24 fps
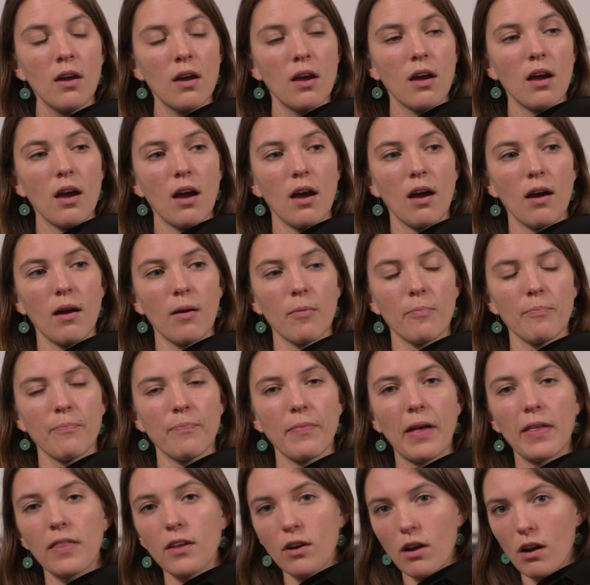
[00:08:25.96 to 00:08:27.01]

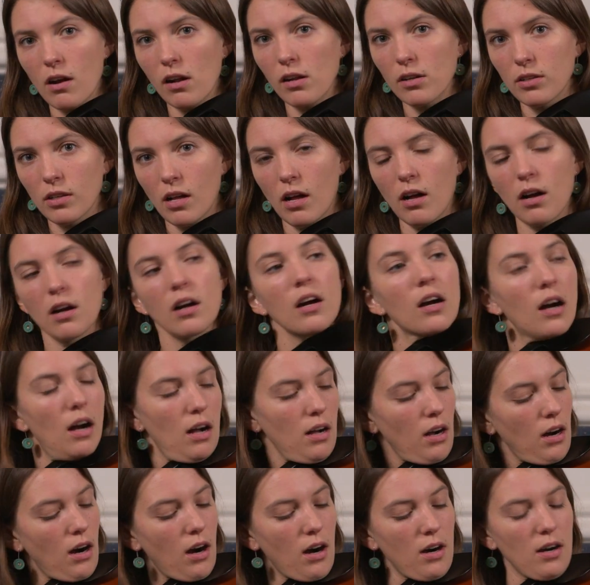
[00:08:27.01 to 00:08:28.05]
And there are
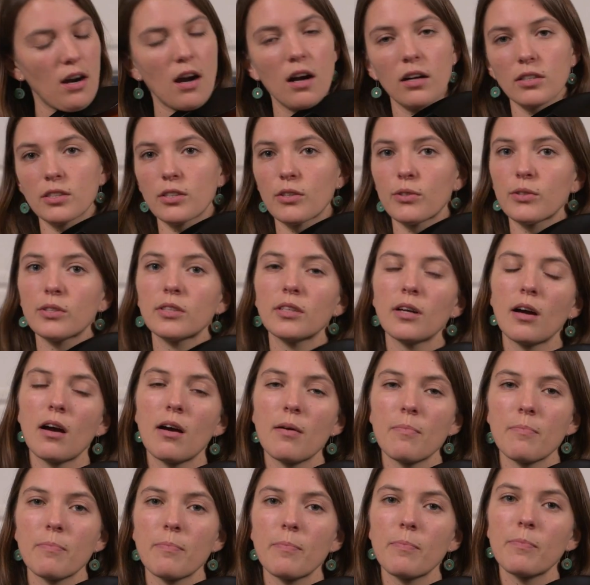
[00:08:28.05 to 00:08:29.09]
also
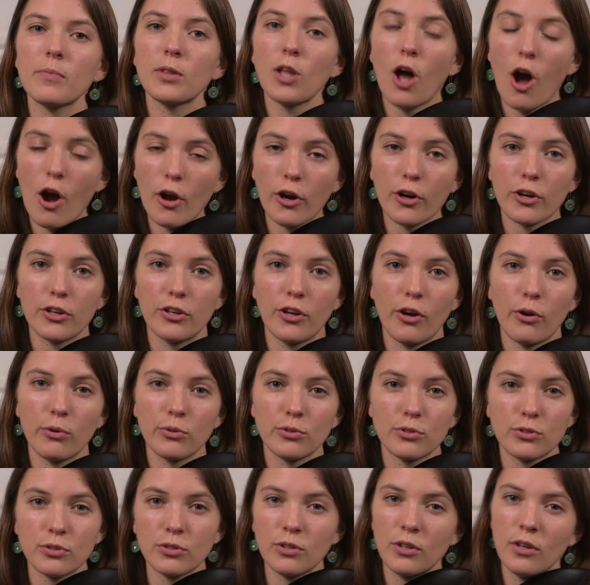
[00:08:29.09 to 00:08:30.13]
some longer
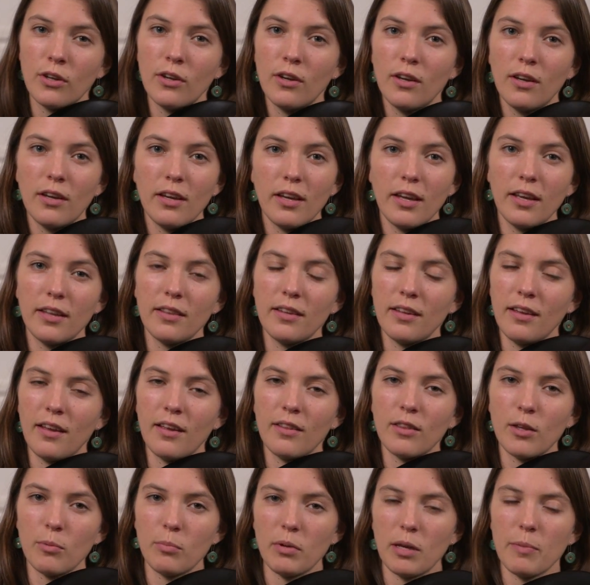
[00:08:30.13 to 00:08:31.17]
notes
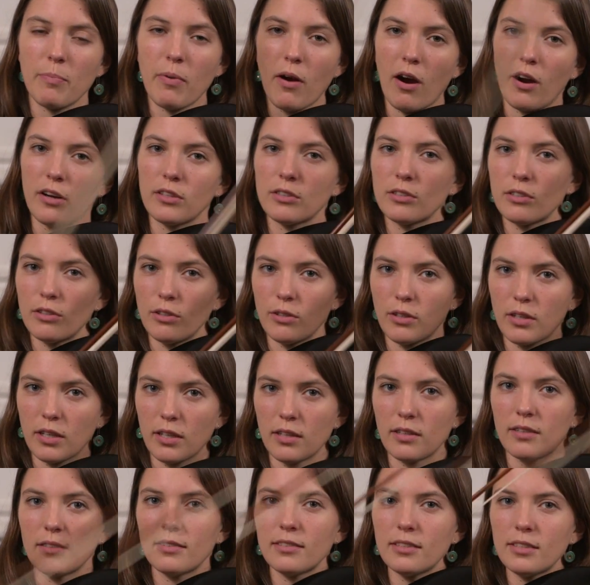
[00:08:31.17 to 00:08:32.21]
in the B part, so you
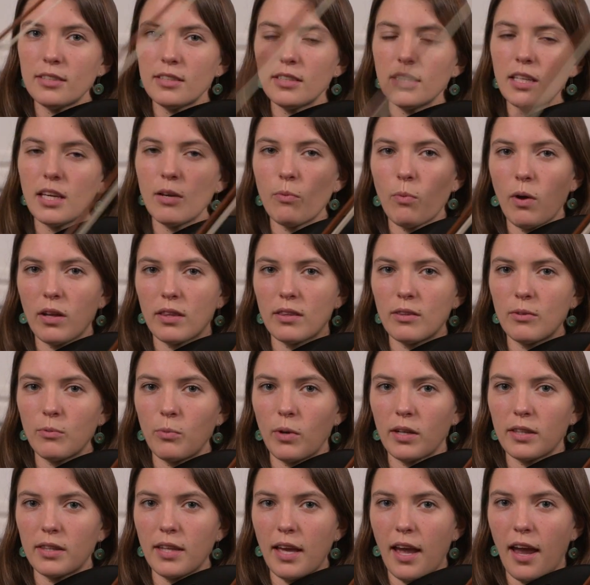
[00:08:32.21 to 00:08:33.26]
can see
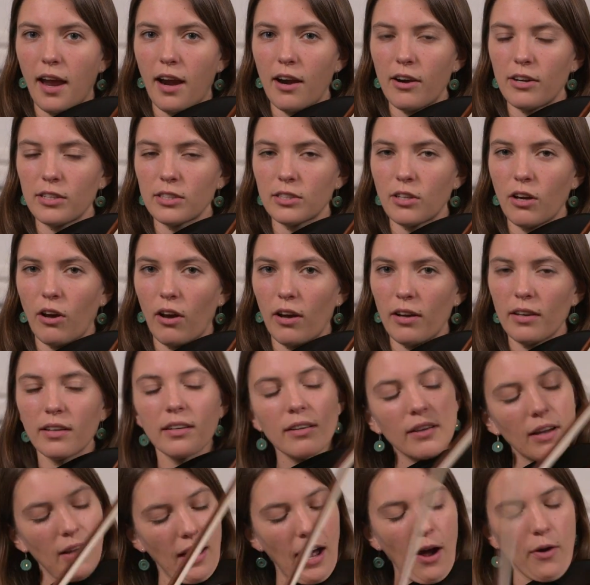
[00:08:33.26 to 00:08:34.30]
what the air is,
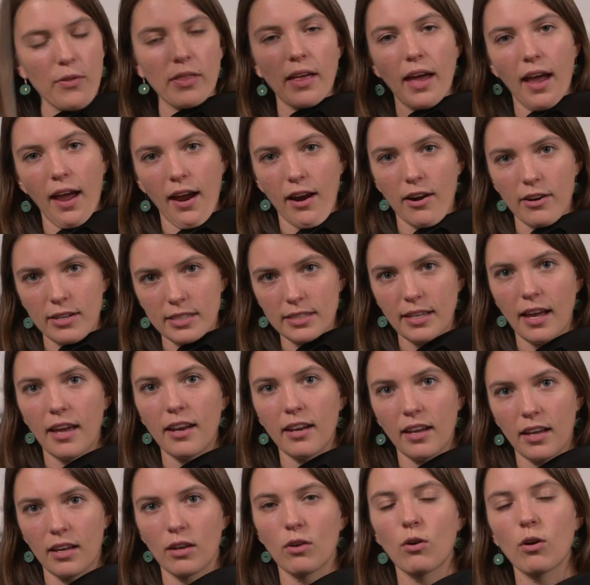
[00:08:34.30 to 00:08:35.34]
how the air is
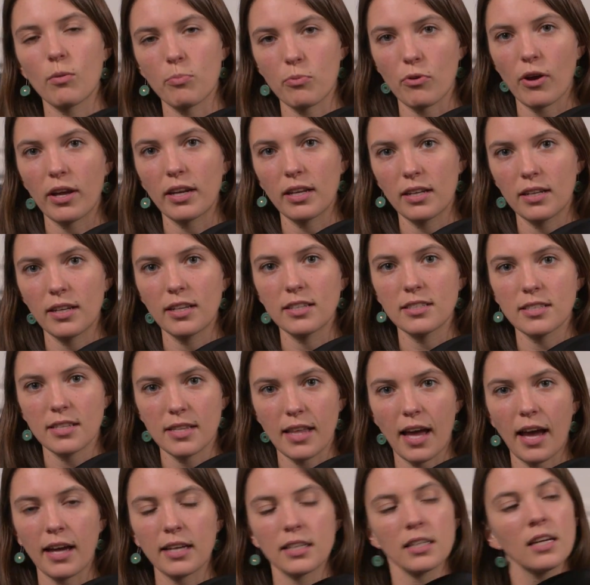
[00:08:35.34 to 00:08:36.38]
getting incorporated into
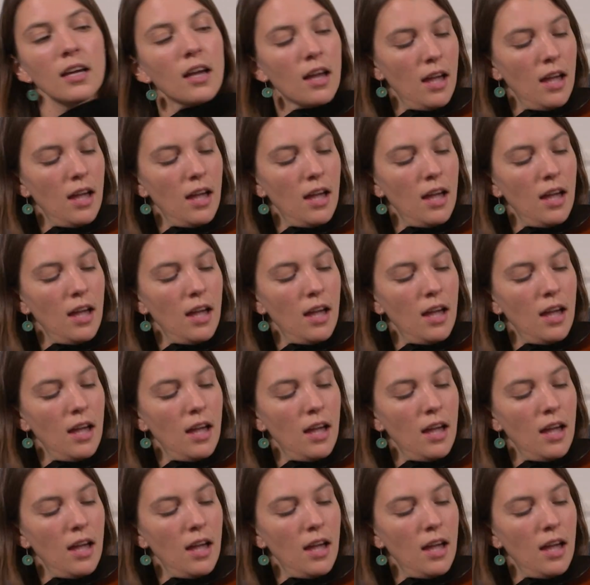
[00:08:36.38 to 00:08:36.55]
that.